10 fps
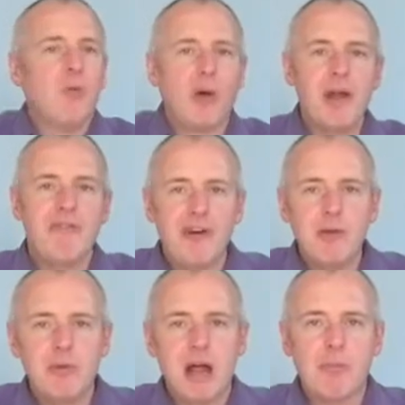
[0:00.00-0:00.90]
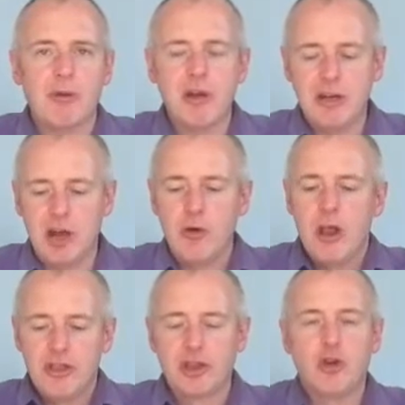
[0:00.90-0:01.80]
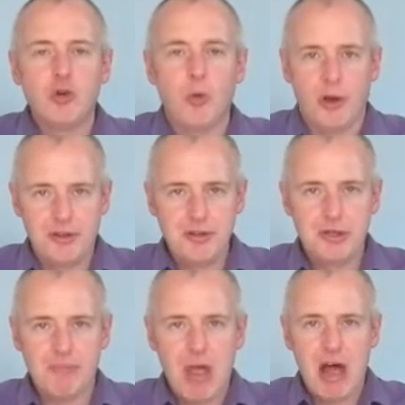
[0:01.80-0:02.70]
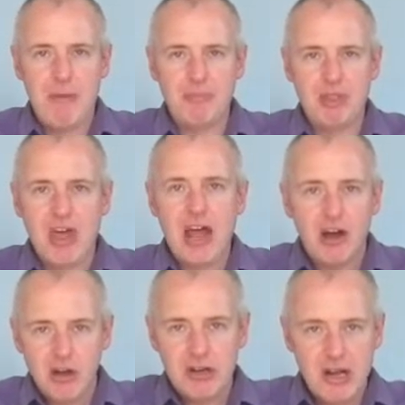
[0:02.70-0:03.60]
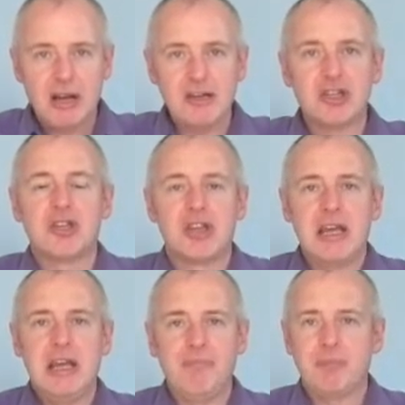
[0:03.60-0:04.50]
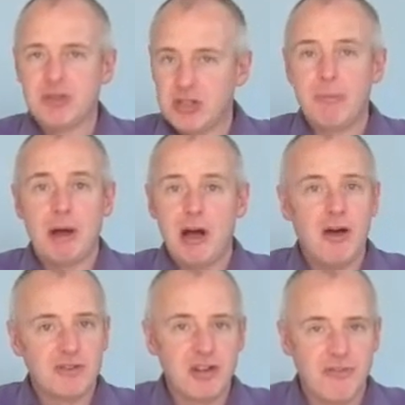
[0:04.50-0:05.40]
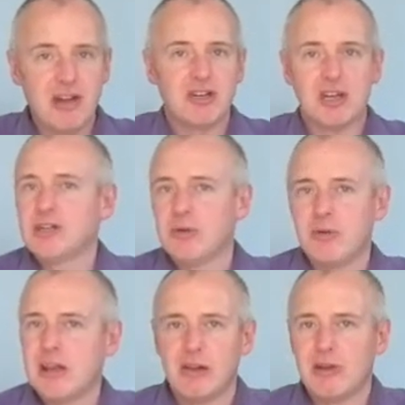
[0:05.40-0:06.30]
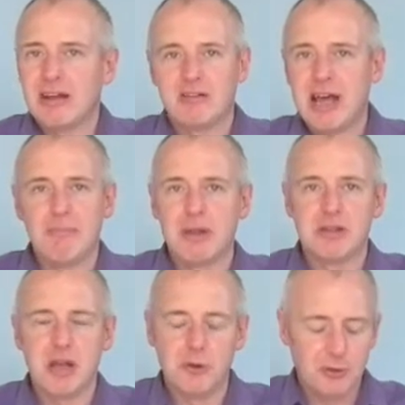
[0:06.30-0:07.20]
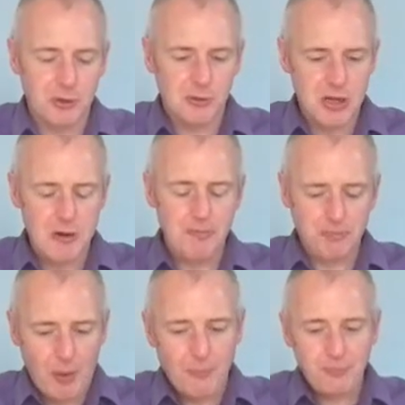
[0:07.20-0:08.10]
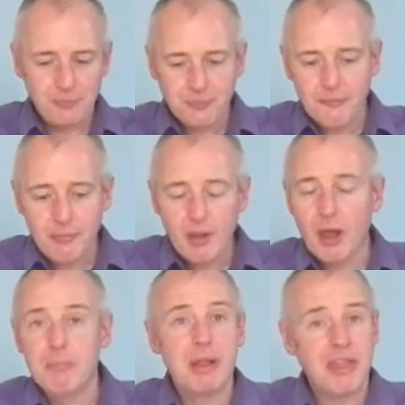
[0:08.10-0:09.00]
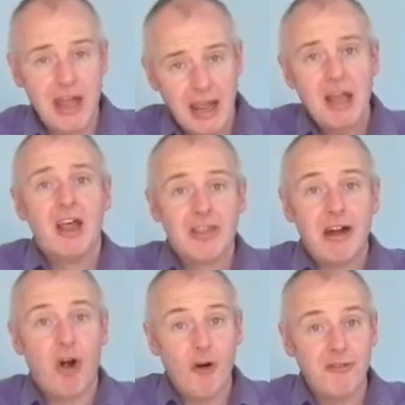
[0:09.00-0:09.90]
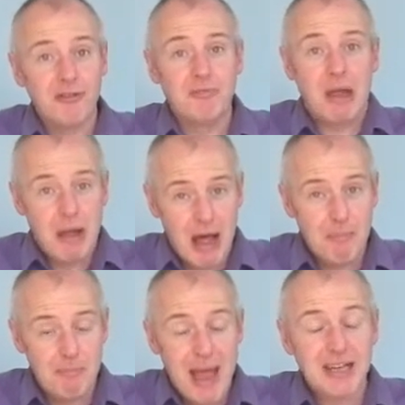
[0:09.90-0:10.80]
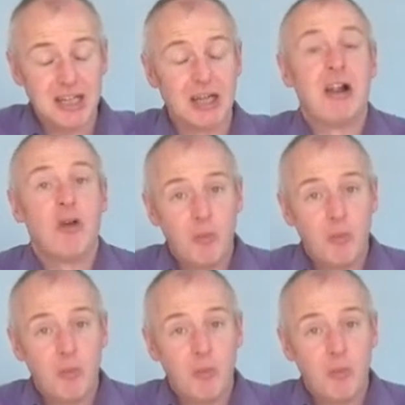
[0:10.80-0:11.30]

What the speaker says: What I find with Albarino, the good ones, they are nice the summer after the vintage, so when they're like 10 months old or so. But they're often better